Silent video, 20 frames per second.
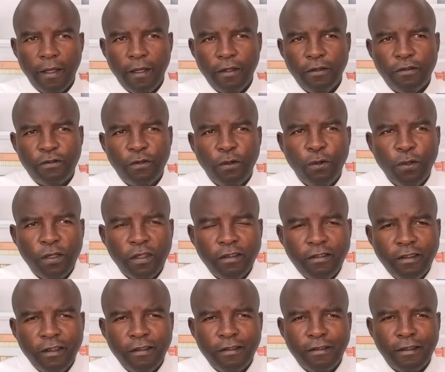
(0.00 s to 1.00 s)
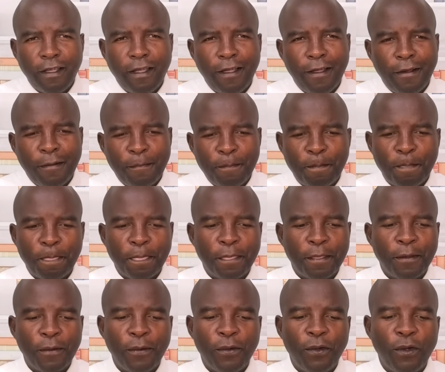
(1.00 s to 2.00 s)
So this is the
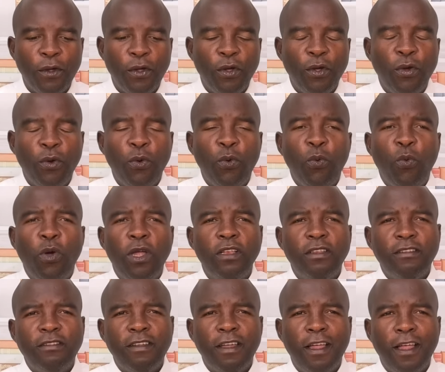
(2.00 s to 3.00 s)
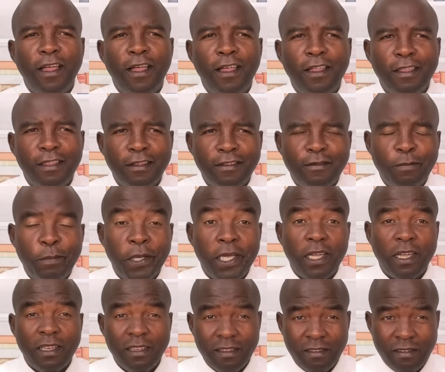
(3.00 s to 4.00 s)

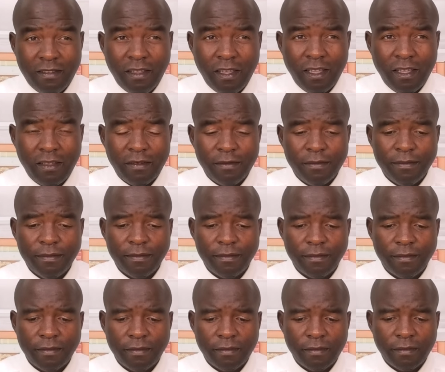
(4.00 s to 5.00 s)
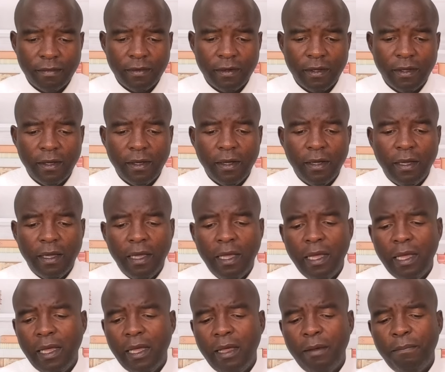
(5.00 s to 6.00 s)
speaker is saying.
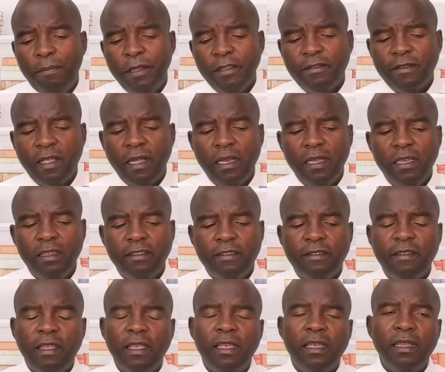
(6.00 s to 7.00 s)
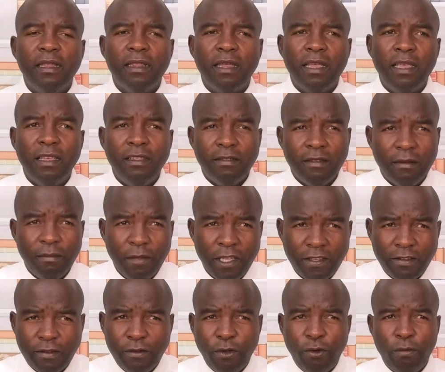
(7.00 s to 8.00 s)
Basically saying there is a
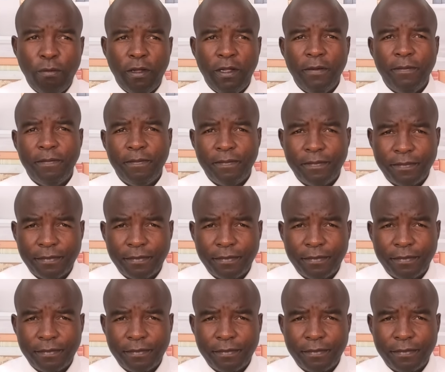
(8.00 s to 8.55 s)
misnomer.